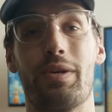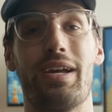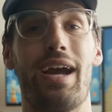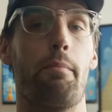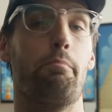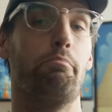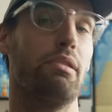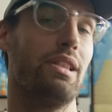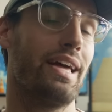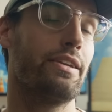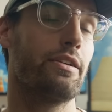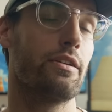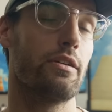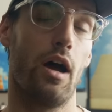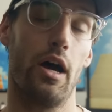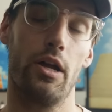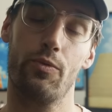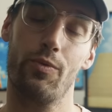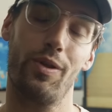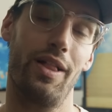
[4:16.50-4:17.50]
got Blender,
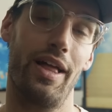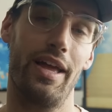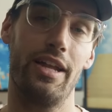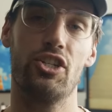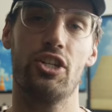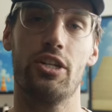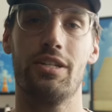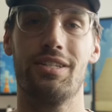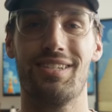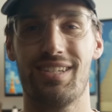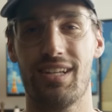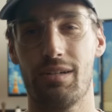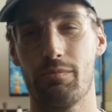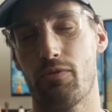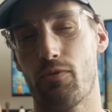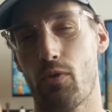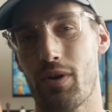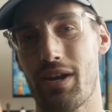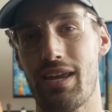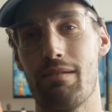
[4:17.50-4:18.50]
Unreal Engine, Cinema
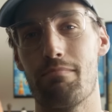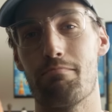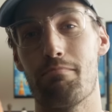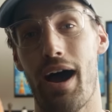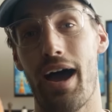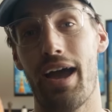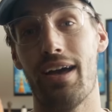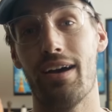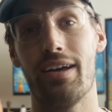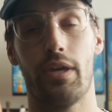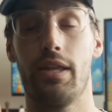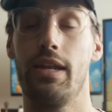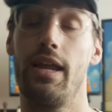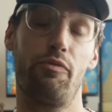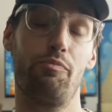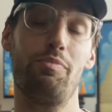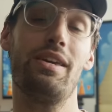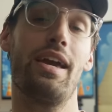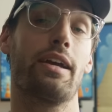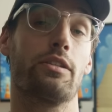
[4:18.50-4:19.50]
4D, Maya, and
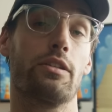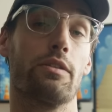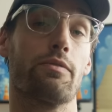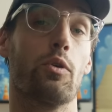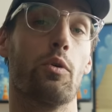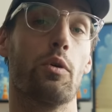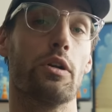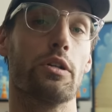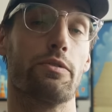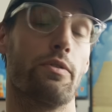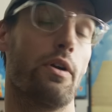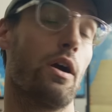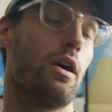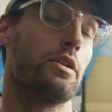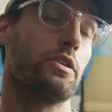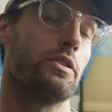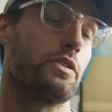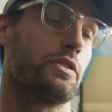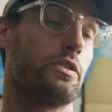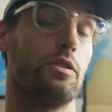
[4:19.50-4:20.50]
FBX of course for
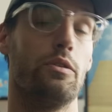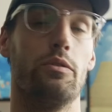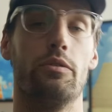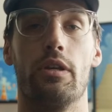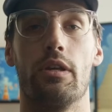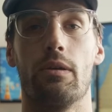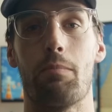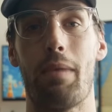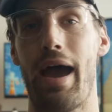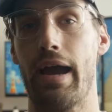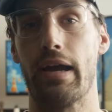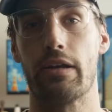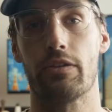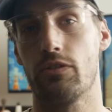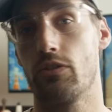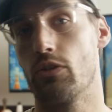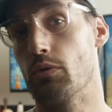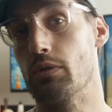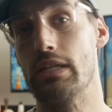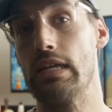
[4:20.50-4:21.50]
artists using
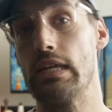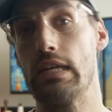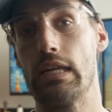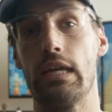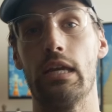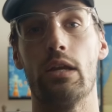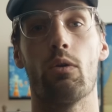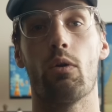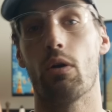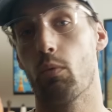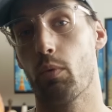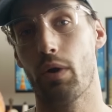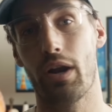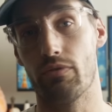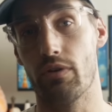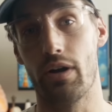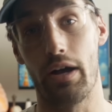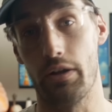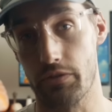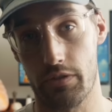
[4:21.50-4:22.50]
Max, Houdini, or
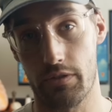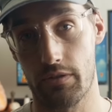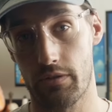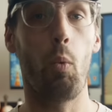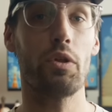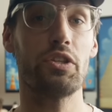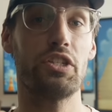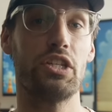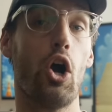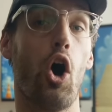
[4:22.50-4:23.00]
whatever else. Once you